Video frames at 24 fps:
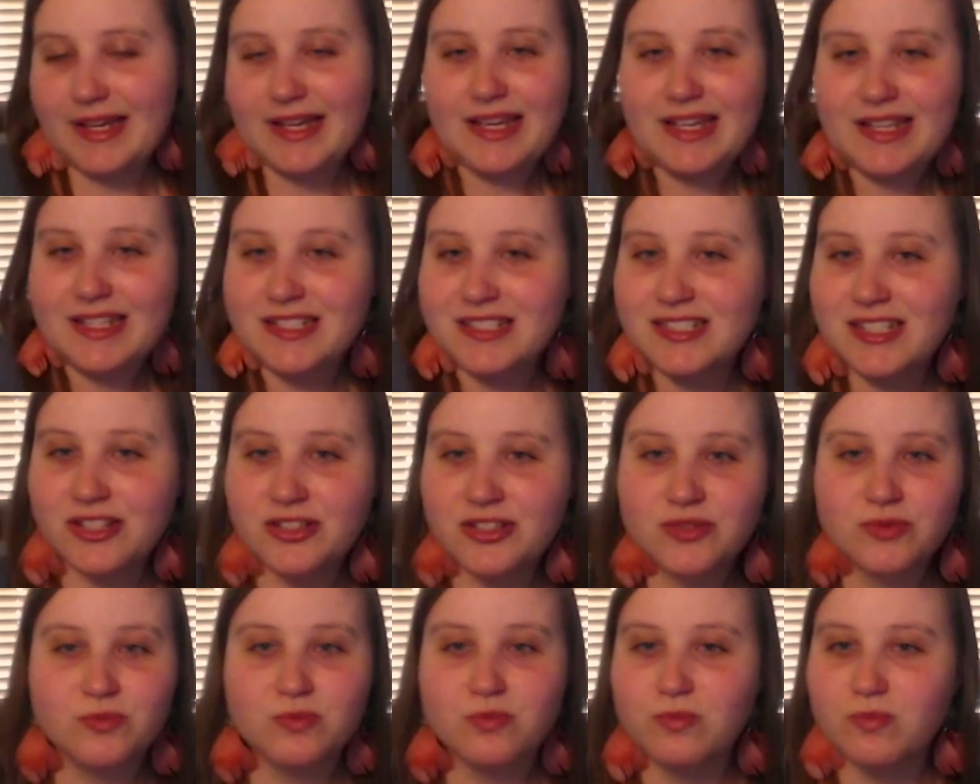It
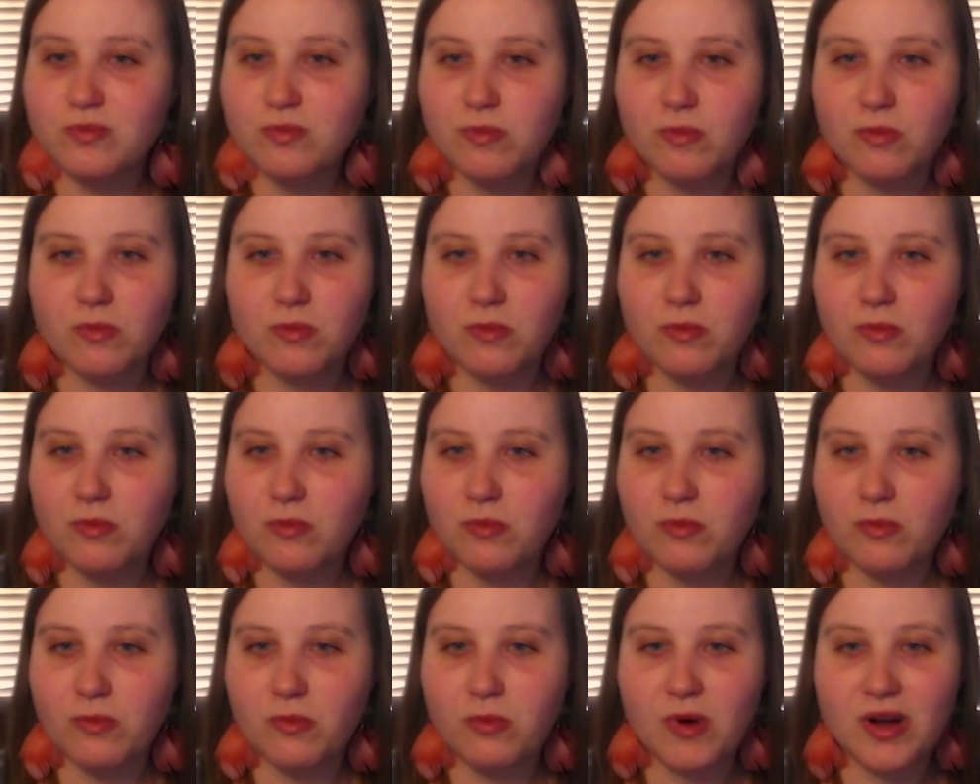just
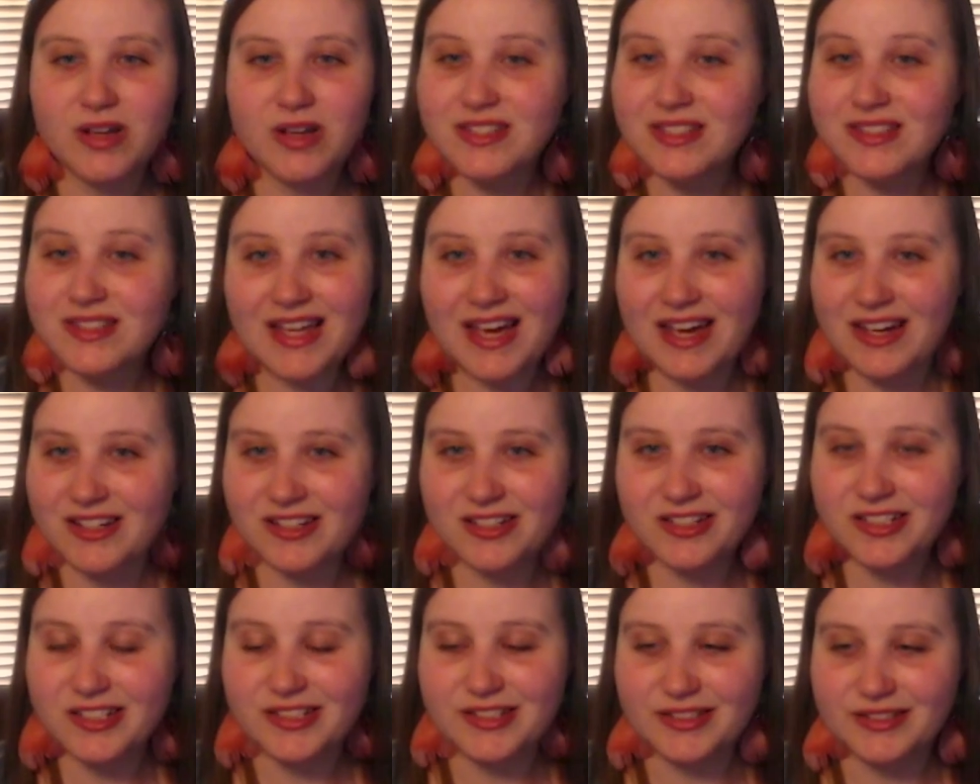wasn't that
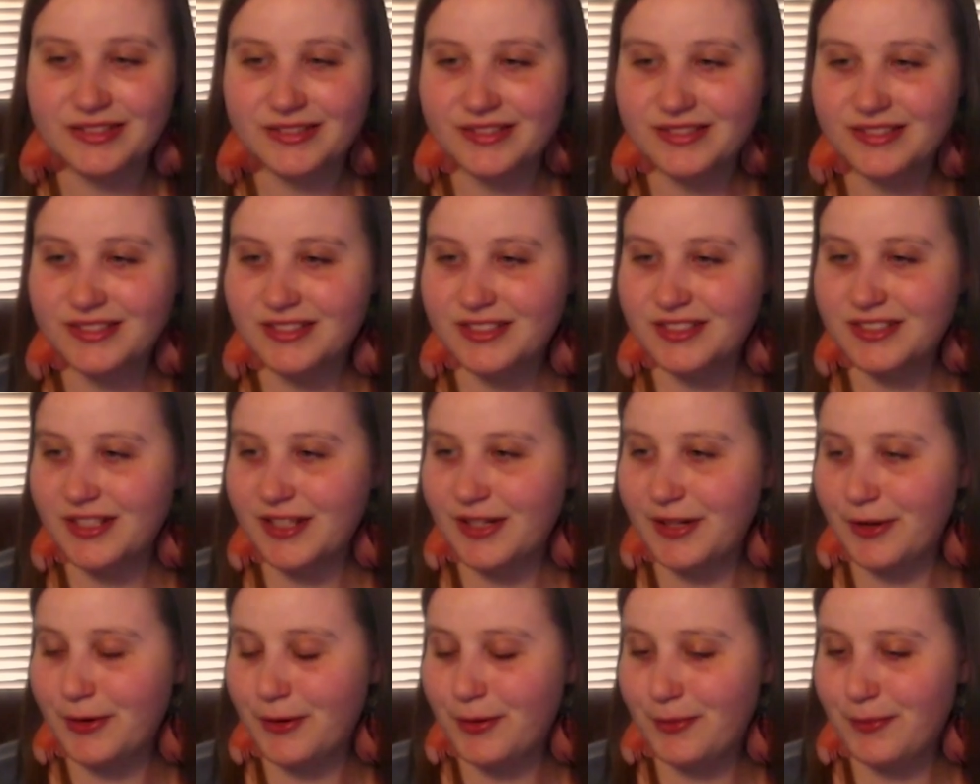good.
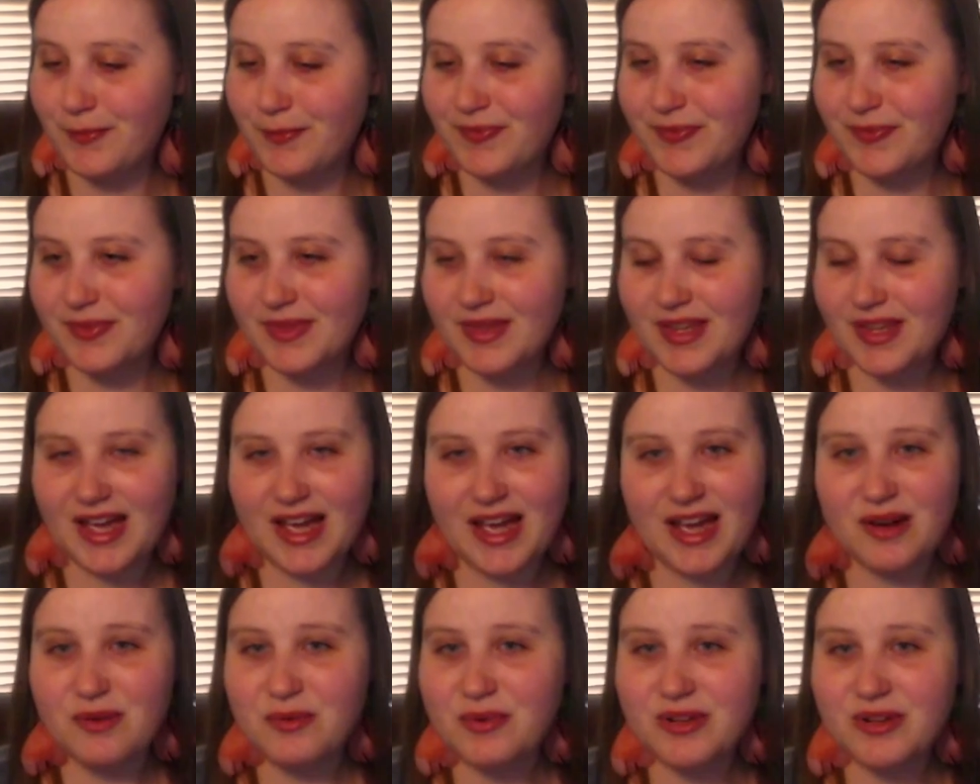So
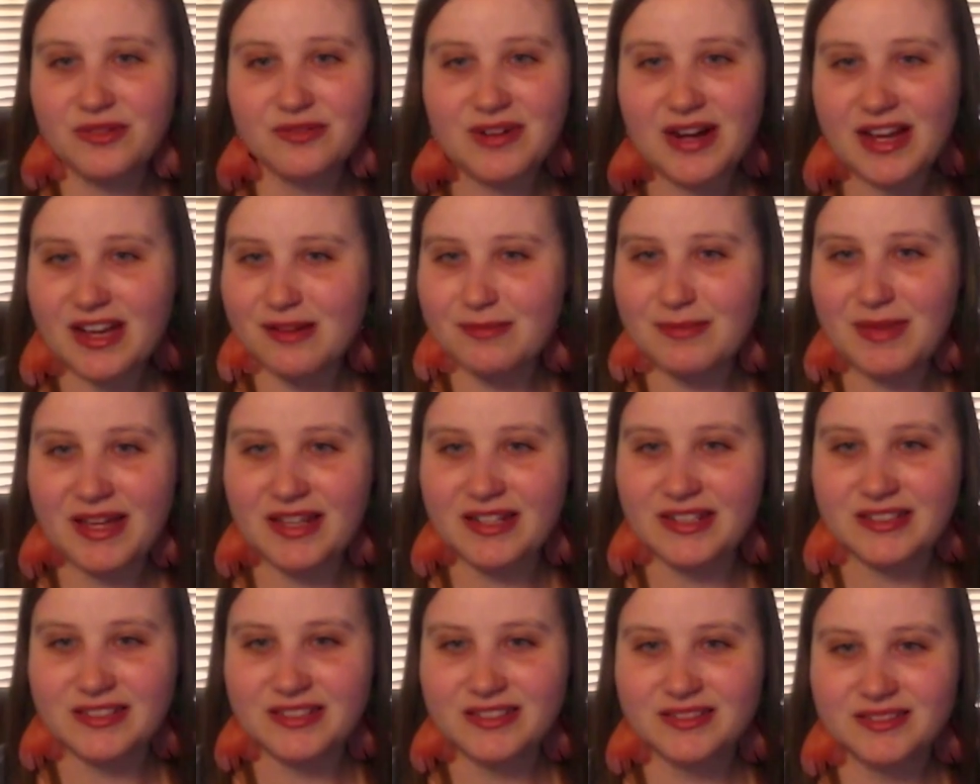I wouldn't
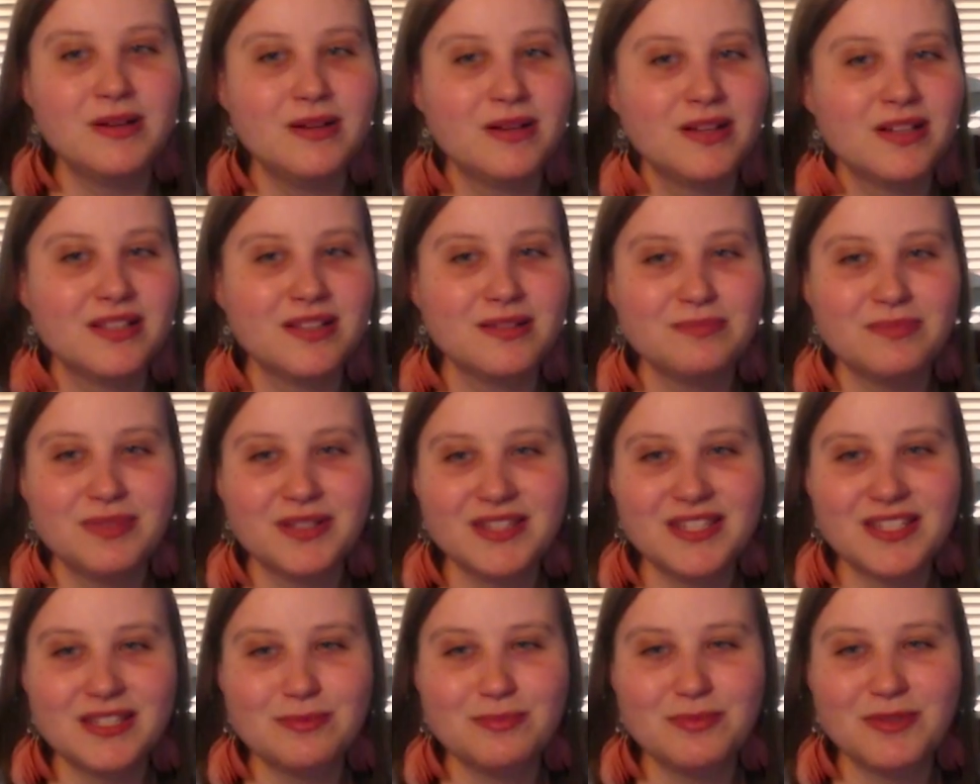recommend.
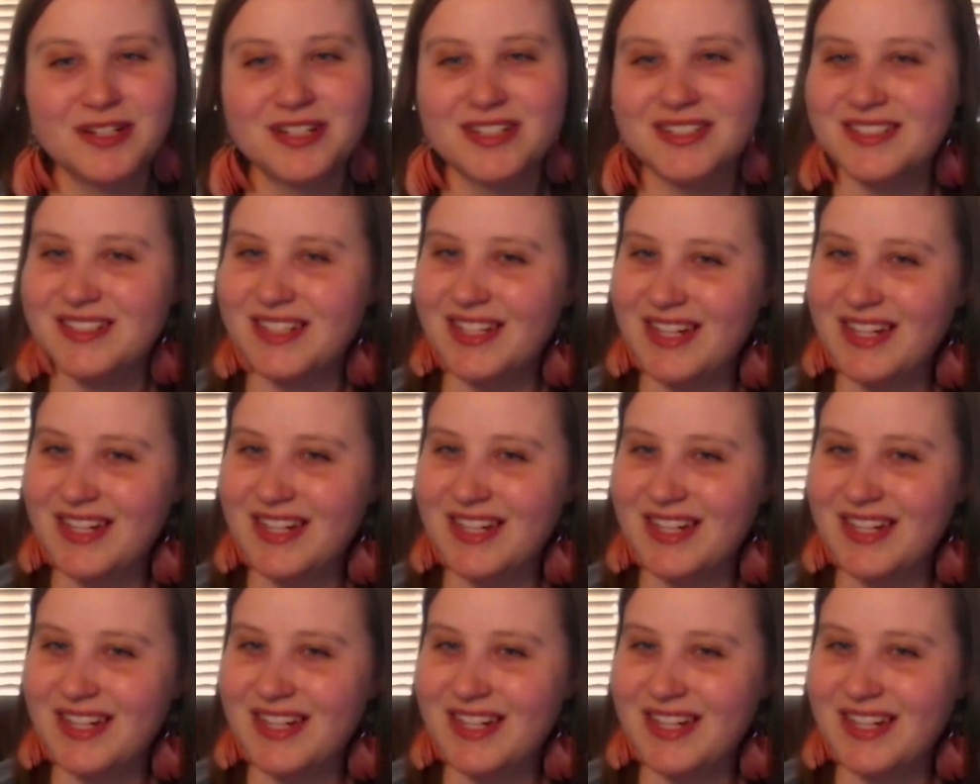But this book did